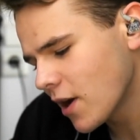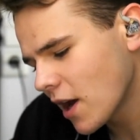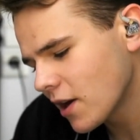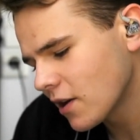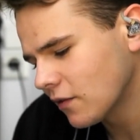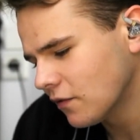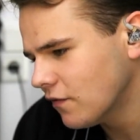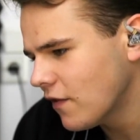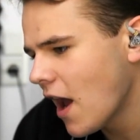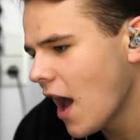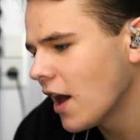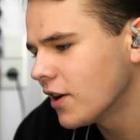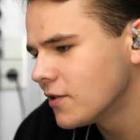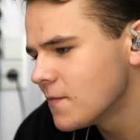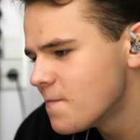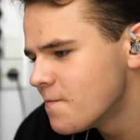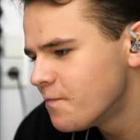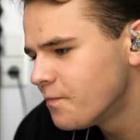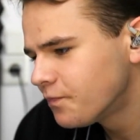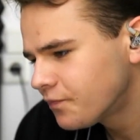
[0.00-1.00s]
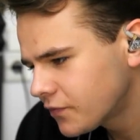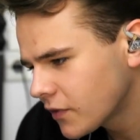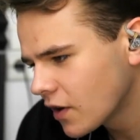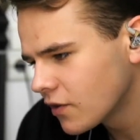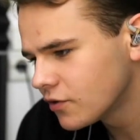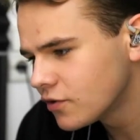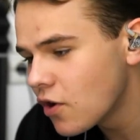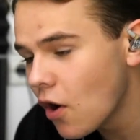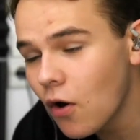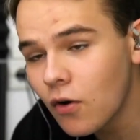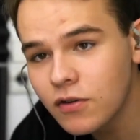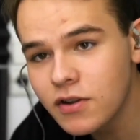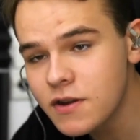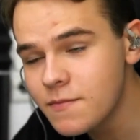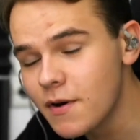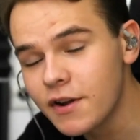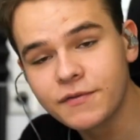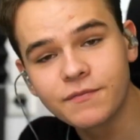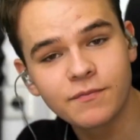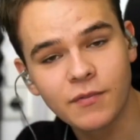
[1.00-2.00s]
I'm getting fat.
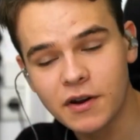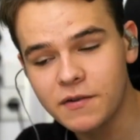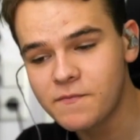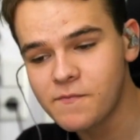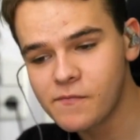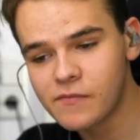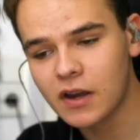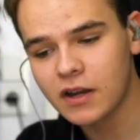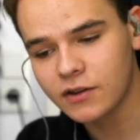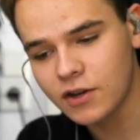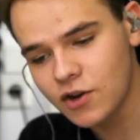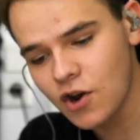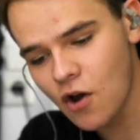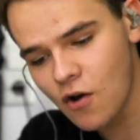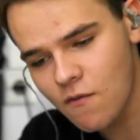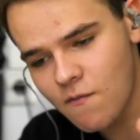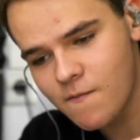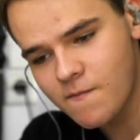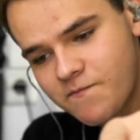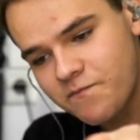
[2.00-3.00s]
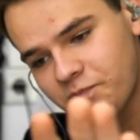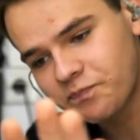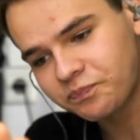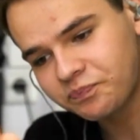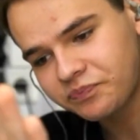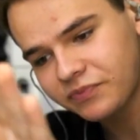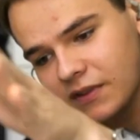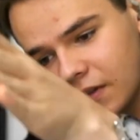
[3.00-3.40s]
Slowly, but like, you know,